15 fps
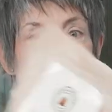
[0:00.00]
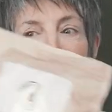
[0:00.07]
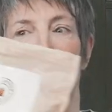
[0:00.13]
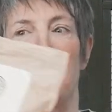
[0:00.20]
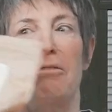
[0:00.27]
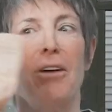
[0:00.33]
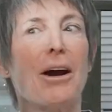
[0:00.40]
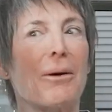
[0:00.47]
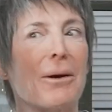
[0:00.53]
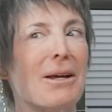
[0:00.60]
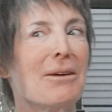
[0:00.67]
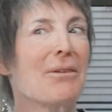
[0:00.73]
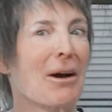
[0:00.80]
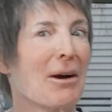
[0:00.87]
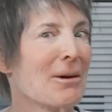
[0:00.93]
a
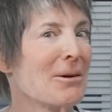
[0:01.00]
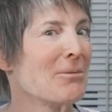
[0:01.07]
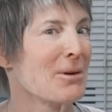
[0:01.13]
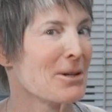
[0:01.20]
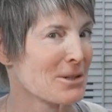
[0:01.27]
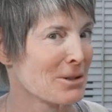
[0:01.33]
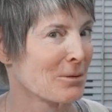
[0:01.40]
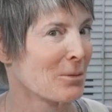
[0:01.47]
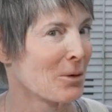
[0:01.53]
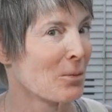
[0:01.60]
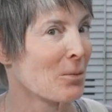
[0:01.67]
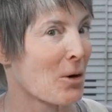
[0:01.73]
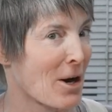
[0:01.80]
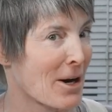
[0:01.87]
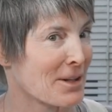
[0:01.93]
very, very reasonable
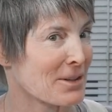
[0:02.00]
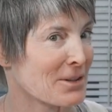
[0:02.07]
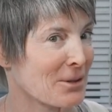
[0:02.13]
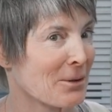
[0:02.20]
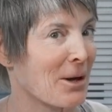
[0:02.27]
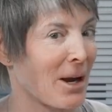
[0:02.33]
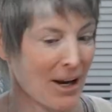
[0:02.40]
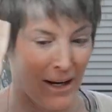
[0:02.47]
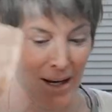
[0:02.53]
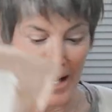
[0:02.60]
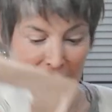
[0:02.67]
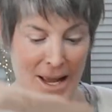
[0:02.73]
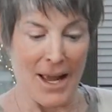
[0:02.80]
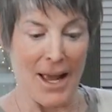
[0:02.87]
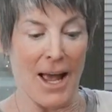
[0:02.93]
price, okay?
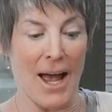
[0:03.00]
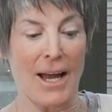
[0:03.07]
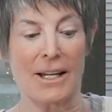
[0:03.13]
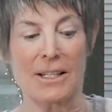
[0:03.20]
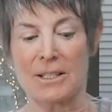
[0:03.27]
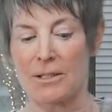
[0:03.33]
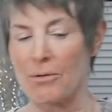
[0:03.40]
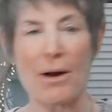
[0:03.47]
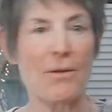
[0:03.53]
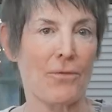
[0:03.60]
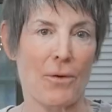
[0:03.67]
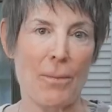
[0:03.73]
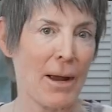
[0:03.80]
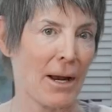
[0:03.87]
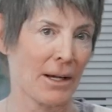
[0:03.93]
And it's great
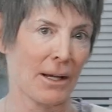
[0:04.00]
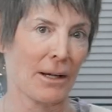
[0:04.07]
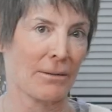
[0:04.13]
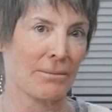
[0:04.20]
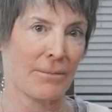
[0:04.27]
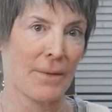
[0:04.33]
for baking.